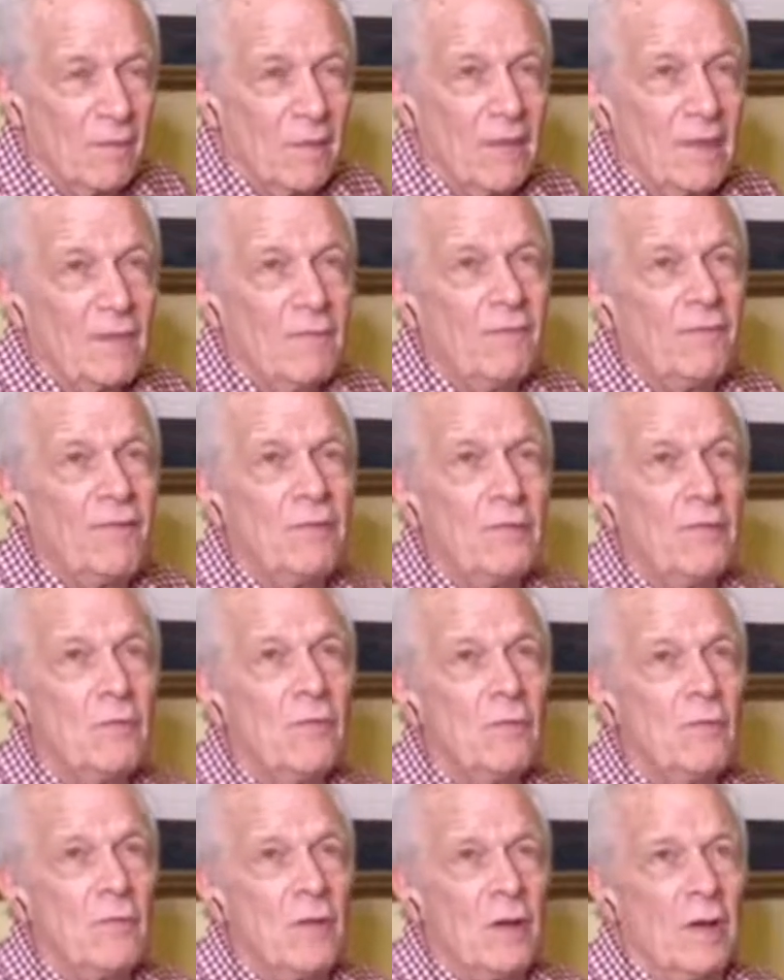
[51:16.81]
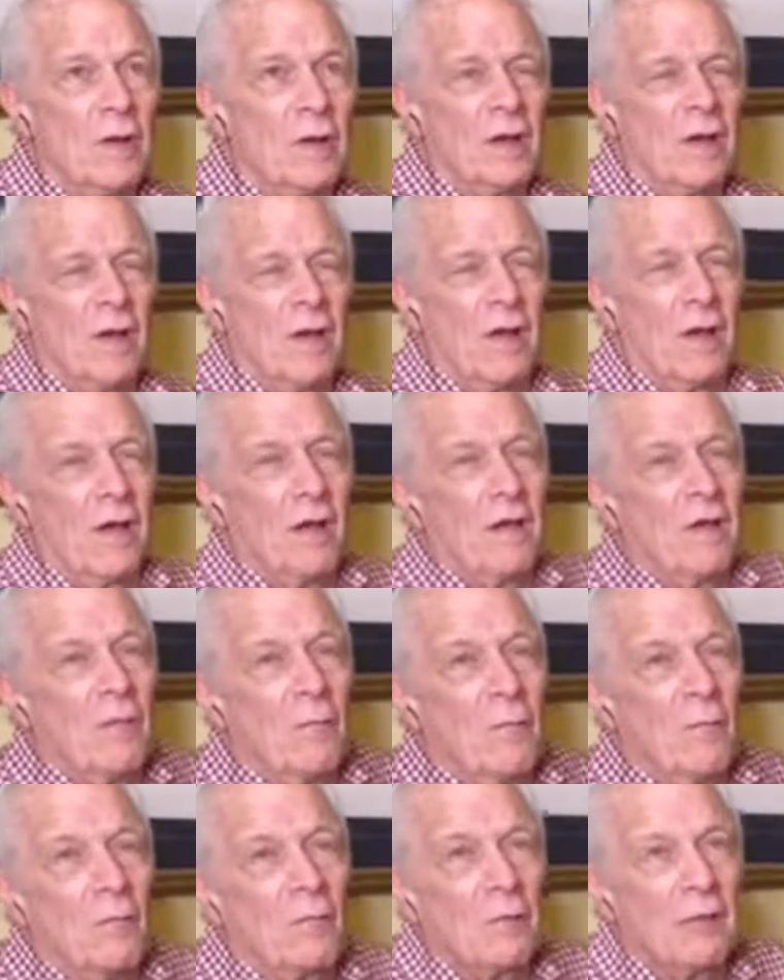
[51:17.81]
If you
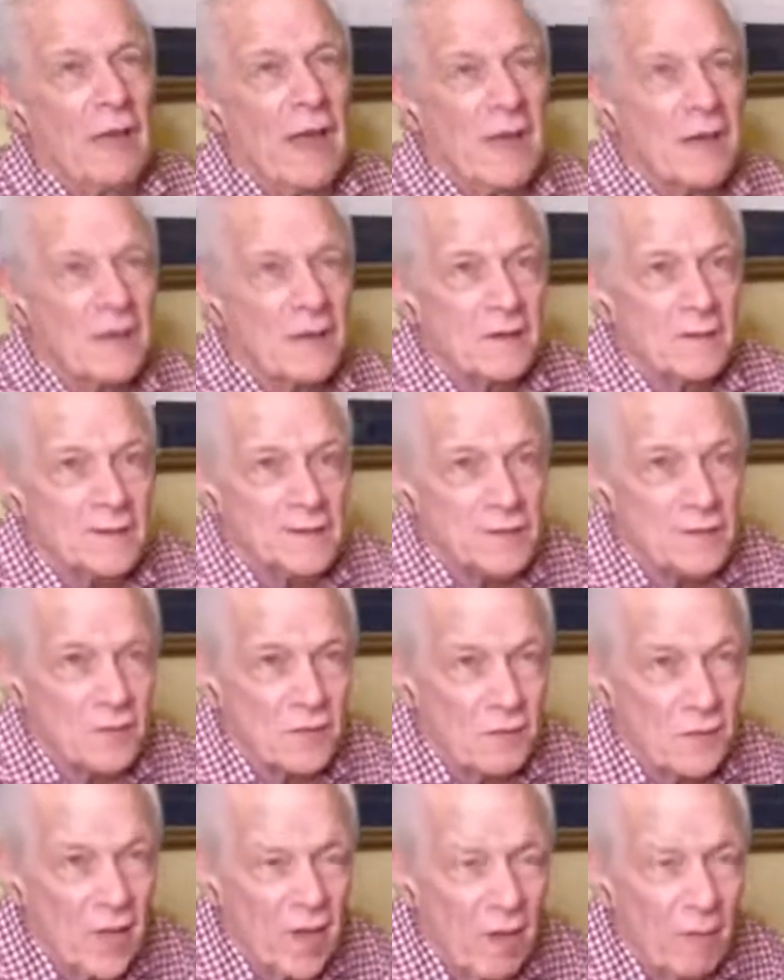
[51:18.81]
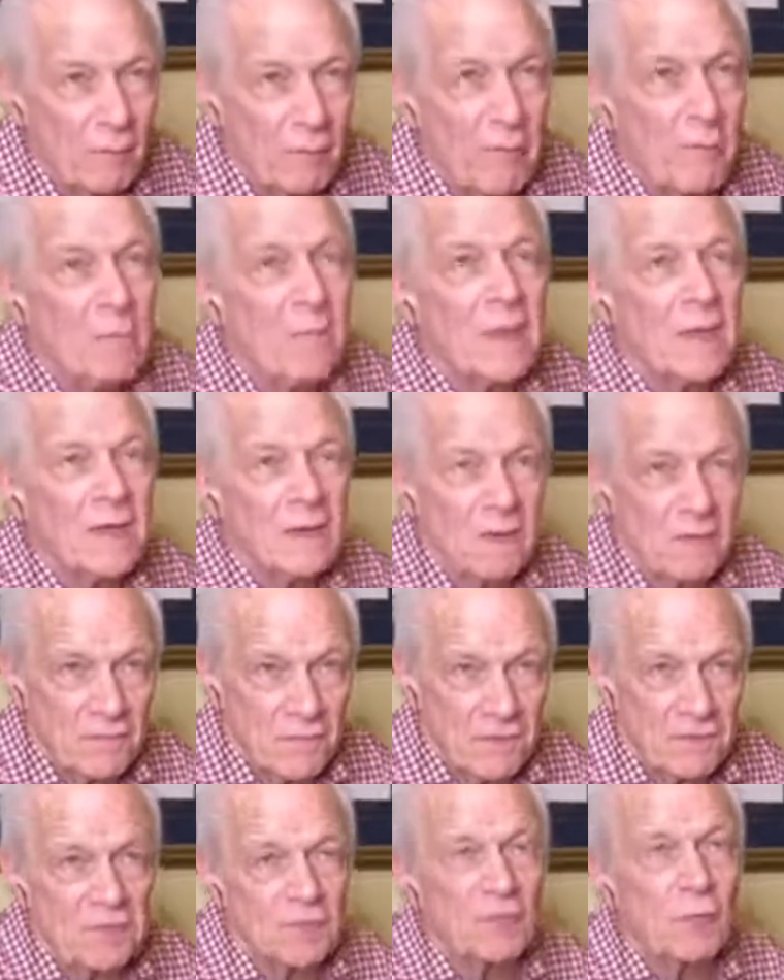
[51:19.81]
would like to help make
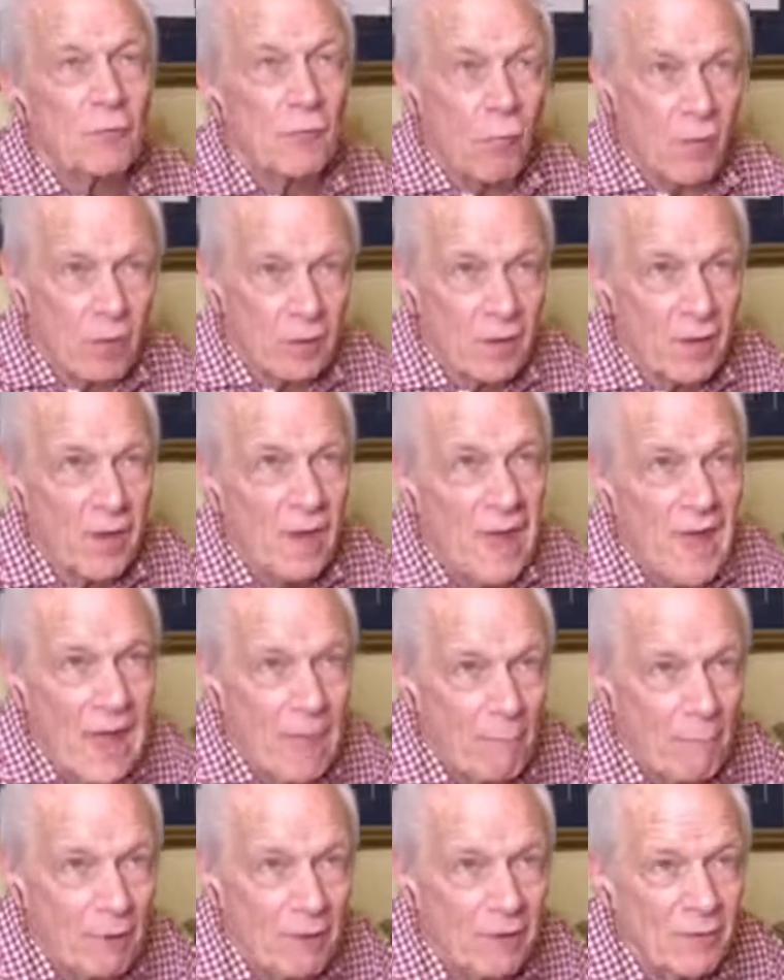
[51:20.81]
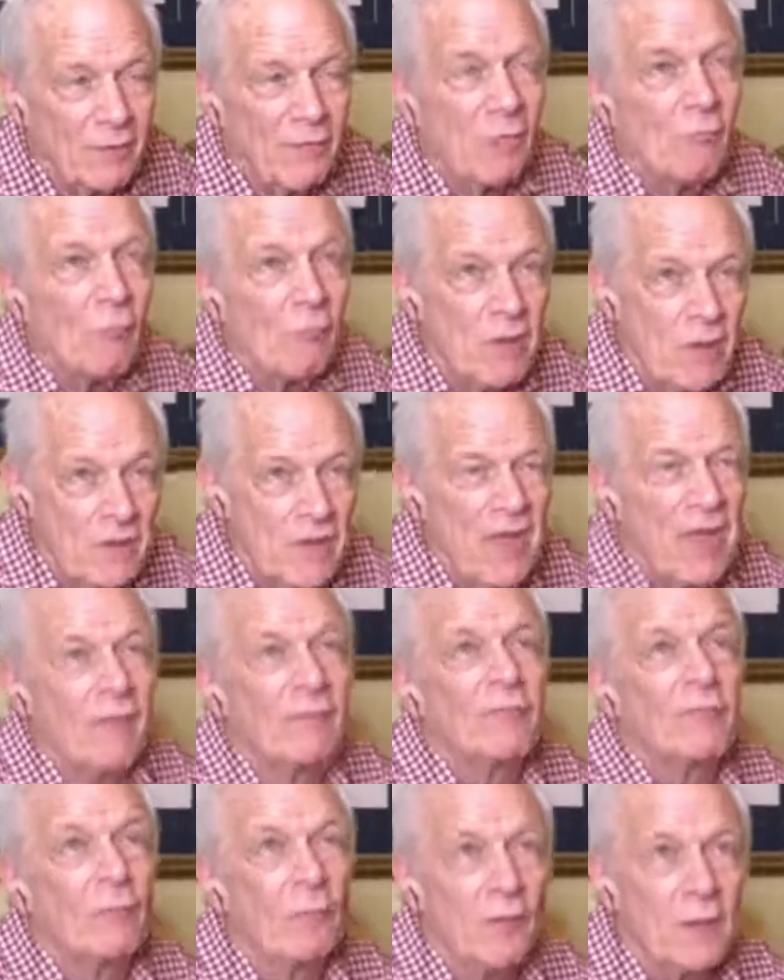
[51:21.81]
this work happen week
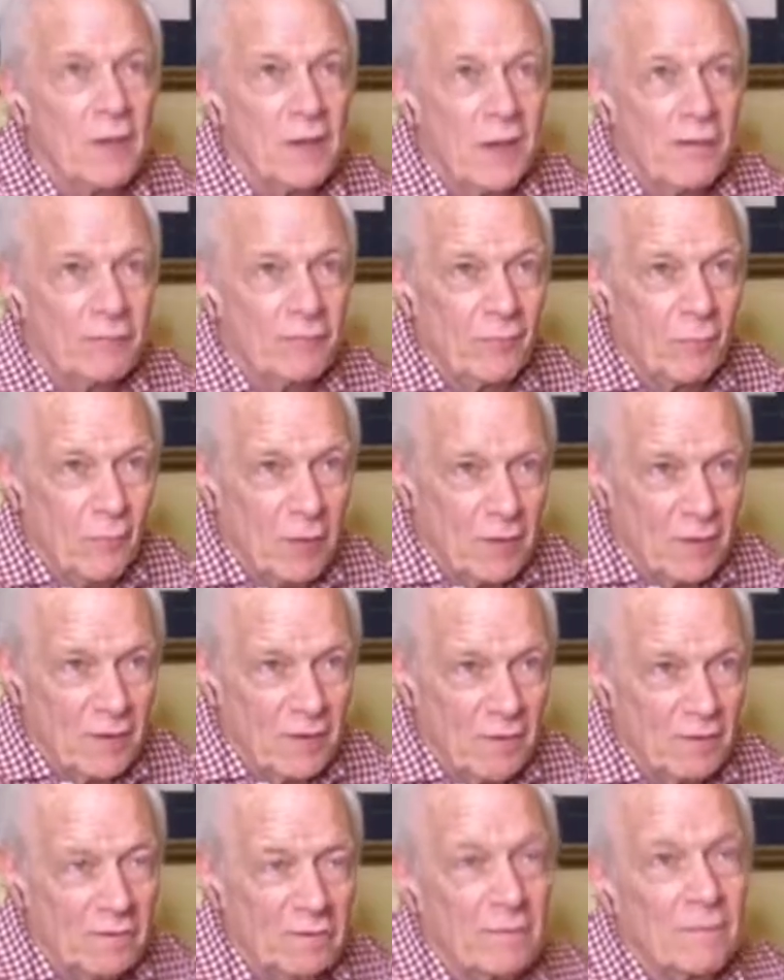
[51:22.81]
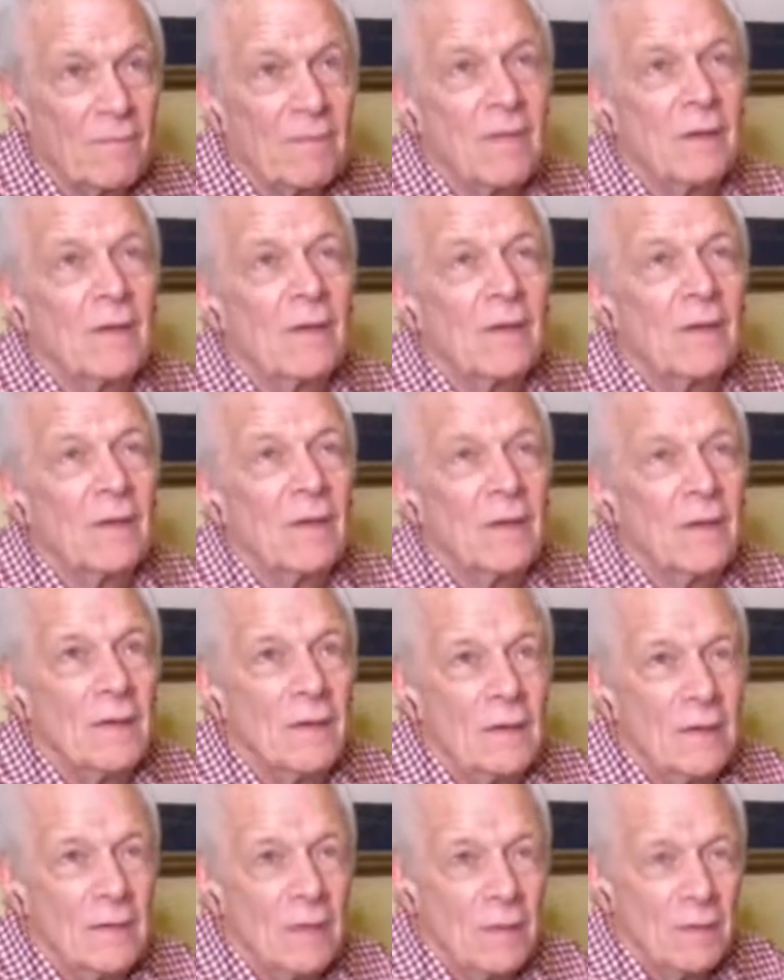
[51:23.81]
after week after week,
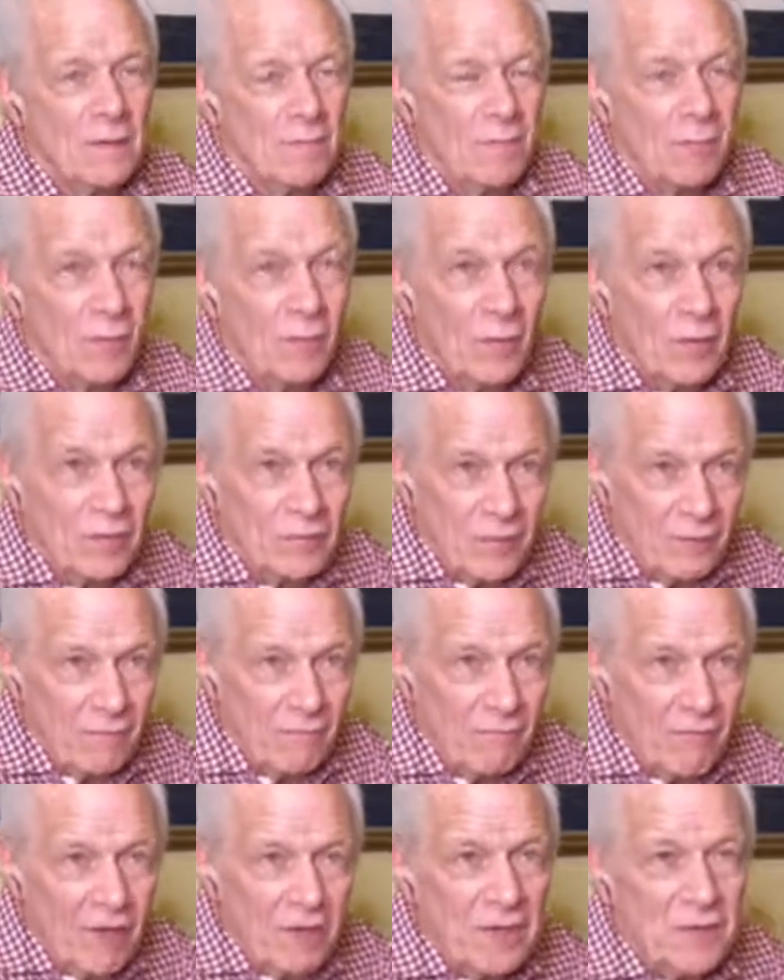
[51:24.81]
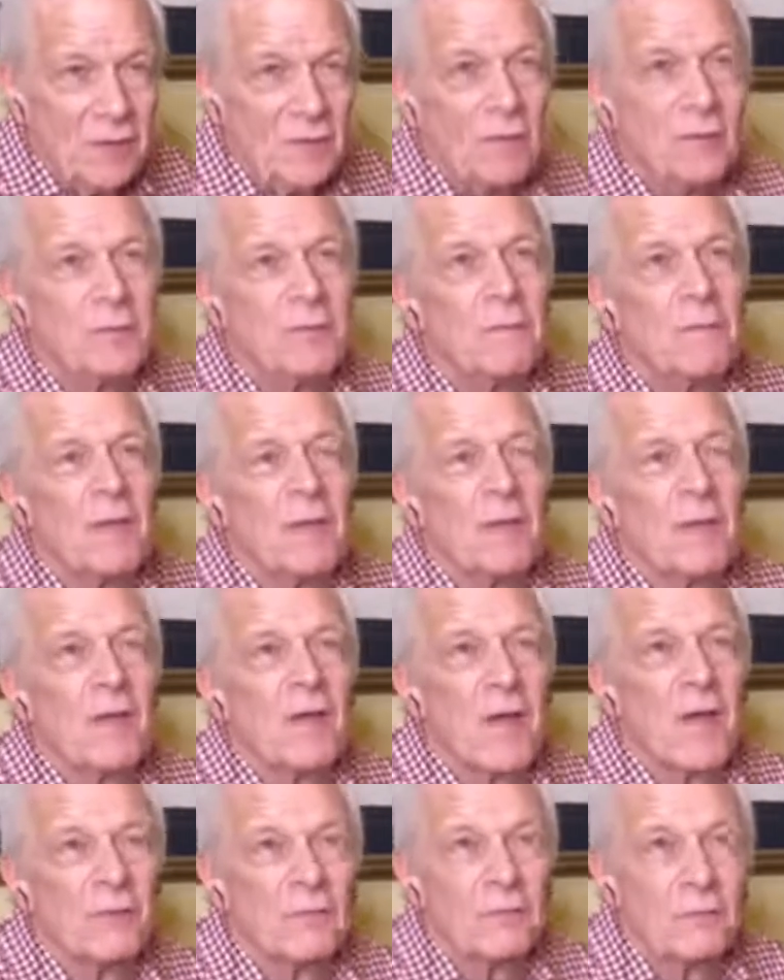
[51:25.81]
I'm going to invite you to make a
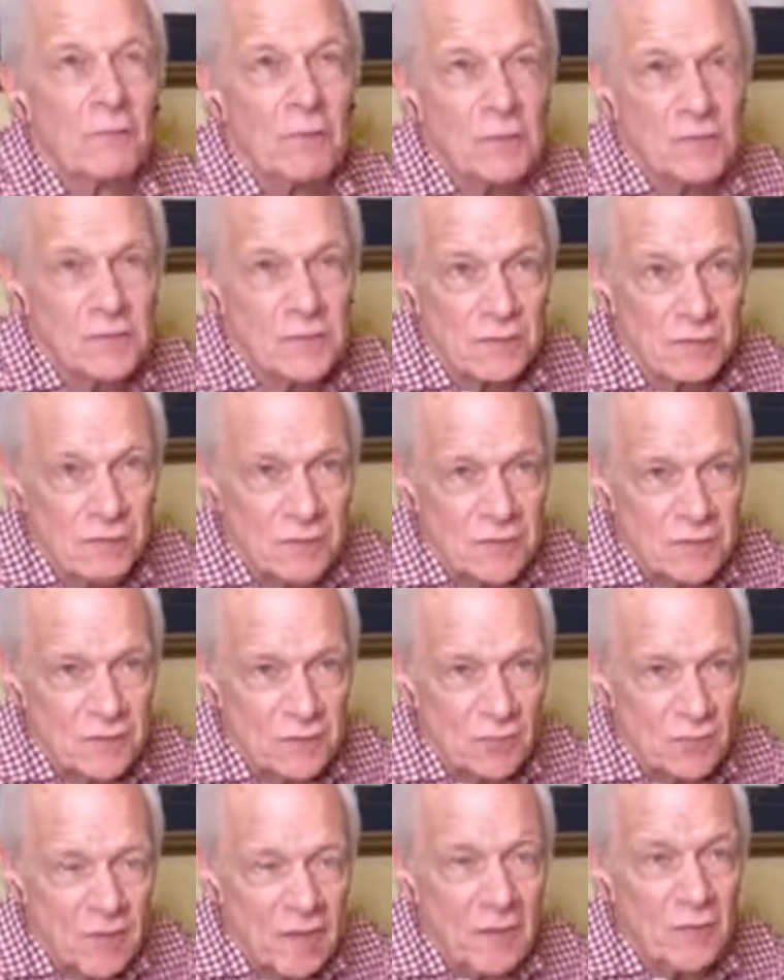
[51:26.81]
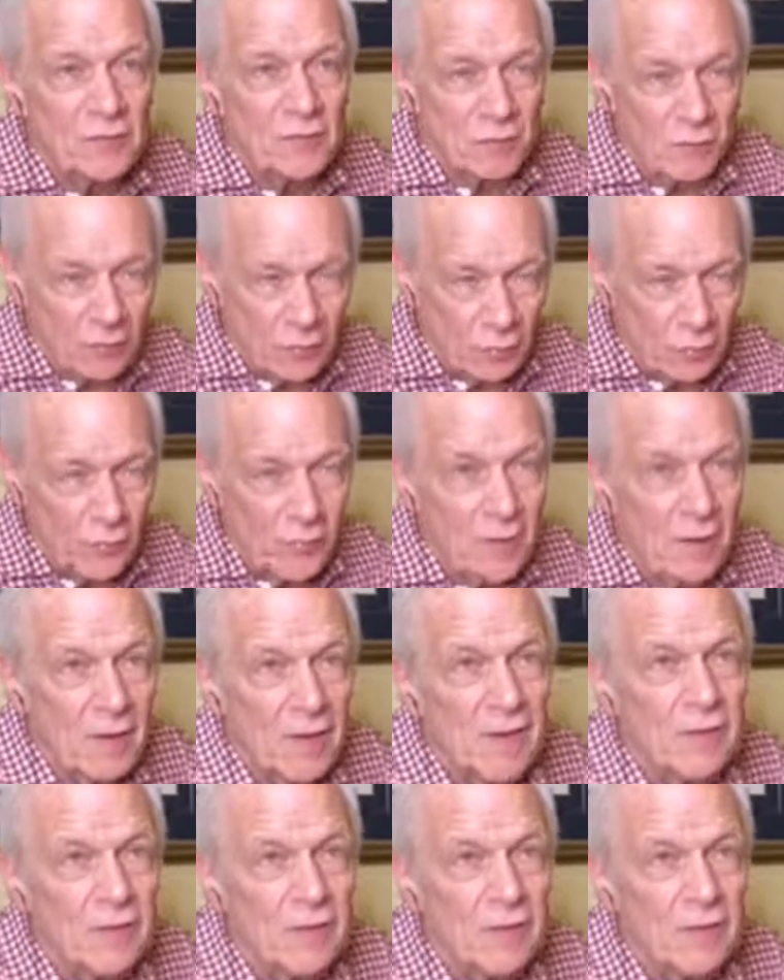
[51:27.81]
contribution to Interlude.